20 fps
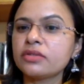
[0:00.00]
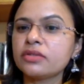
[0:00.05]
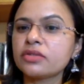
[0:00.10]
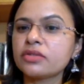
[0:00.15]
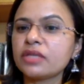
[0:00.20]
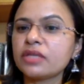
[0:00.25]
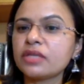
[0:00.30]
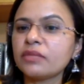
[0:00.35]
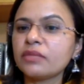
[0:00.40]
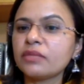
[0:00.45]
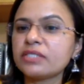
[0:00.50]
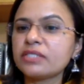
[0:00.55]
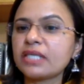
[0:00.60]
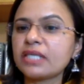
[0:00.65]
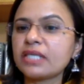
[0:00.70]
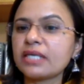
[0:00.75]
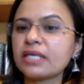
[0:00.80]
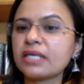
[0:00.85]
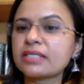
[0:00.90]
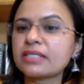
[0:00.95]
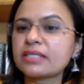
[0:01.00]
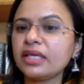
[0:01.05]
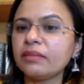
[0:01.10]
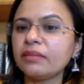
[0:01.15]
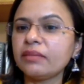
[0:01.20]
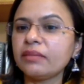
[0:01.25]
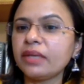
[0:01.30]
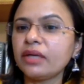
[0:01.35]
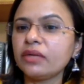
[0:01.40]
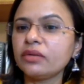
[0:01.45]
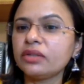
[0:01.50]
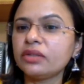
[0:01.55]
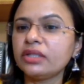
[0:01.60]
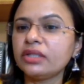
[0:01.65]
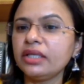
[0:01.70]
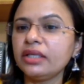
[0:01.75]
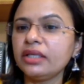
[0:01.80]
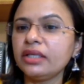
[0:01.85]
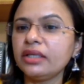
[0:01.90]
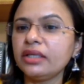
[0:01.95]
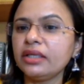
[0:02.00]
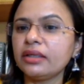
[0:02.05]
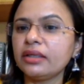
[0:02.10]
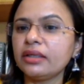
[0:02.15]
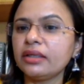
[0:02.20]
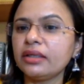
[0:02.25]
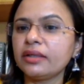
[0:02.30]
So someone's asking about the